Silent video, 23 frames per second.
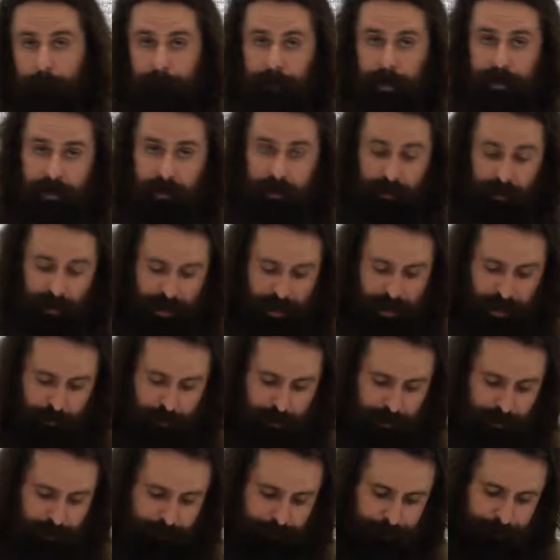
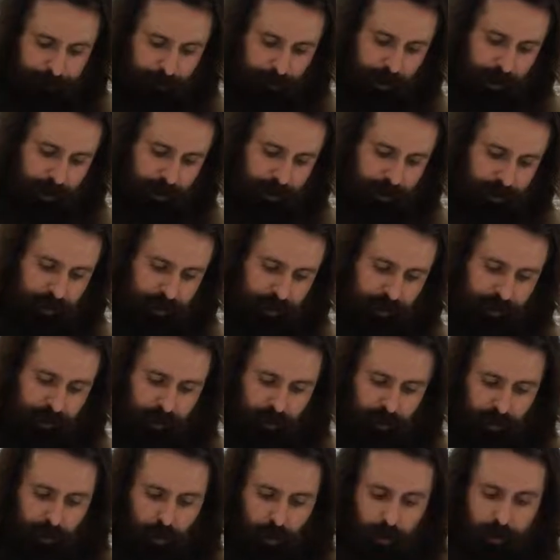misalignment in a
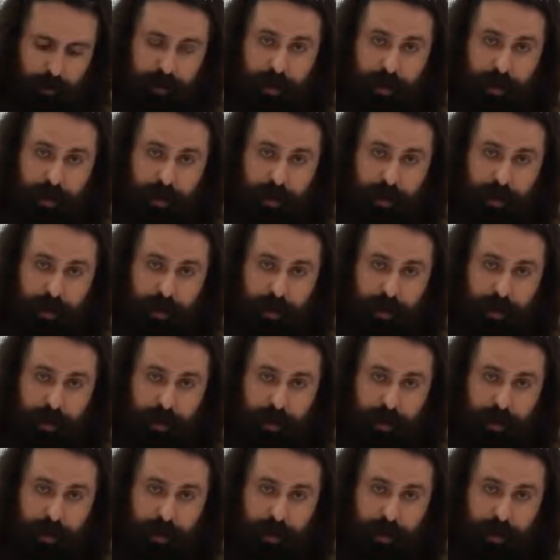6-inch long